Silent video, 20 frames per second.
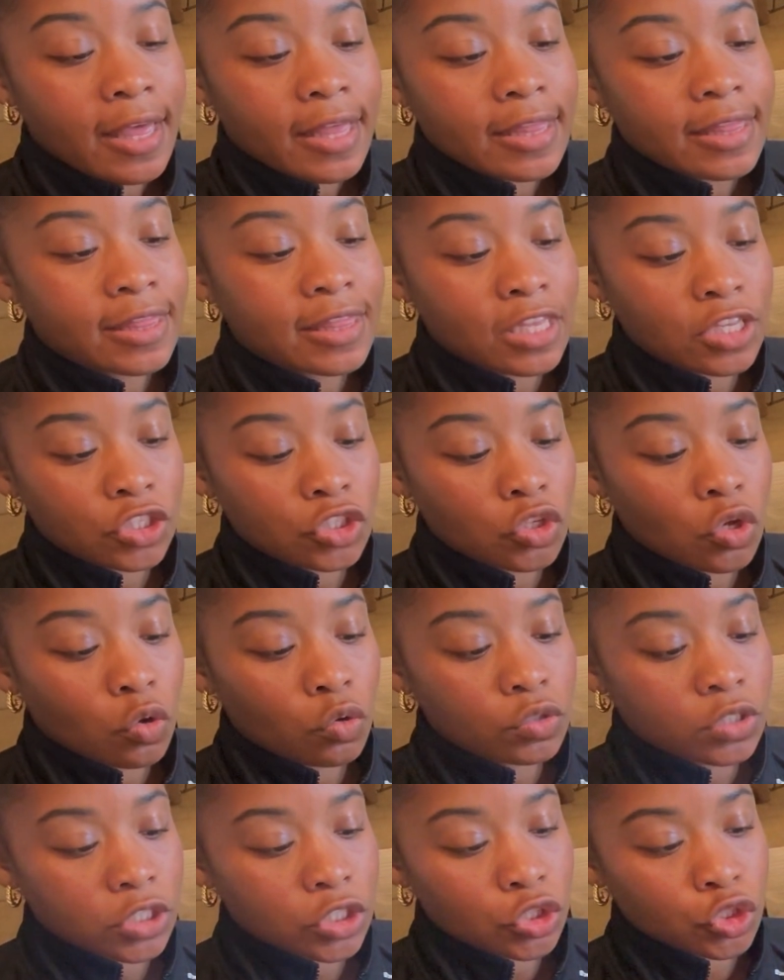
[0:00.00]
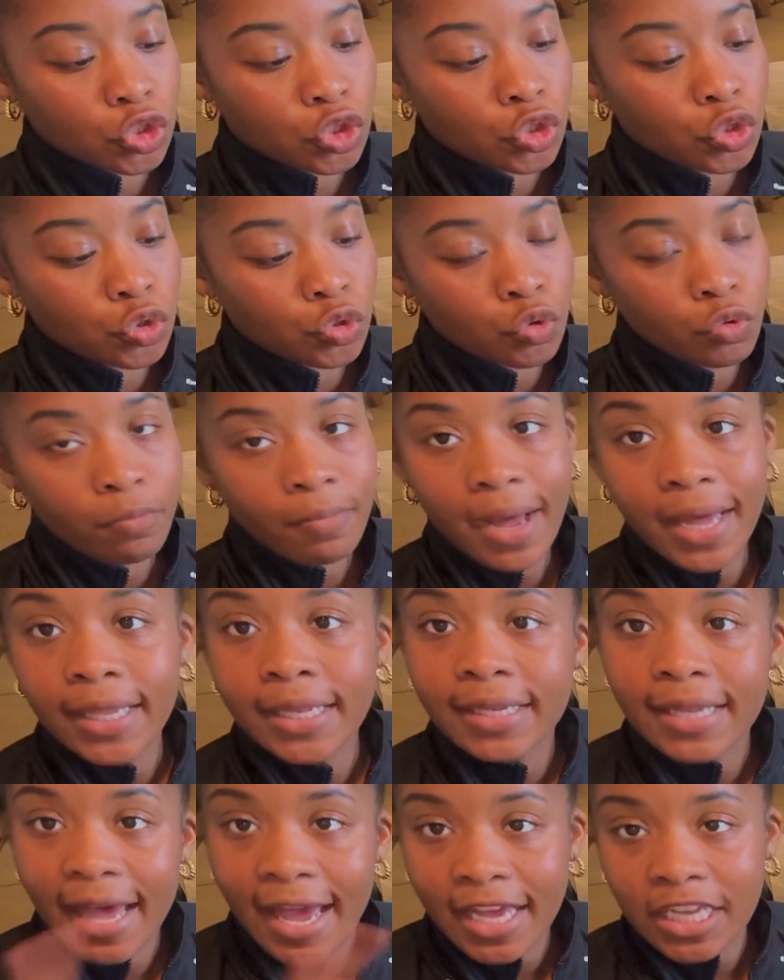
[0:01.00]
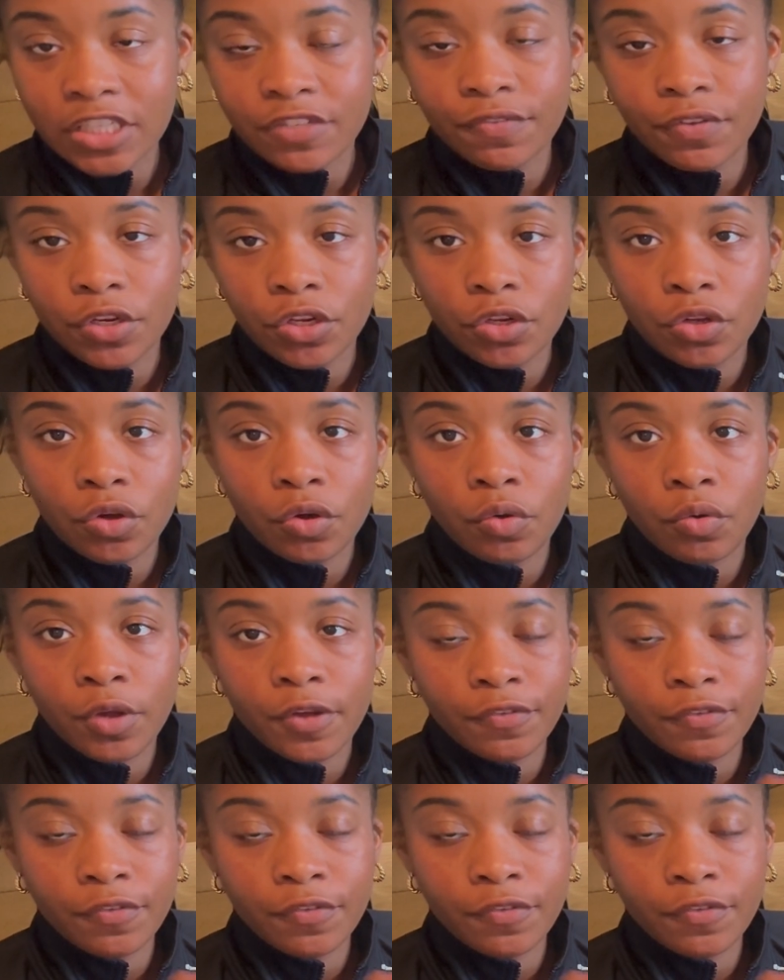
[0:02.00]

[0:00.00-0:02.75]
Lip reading: This goes into my last video.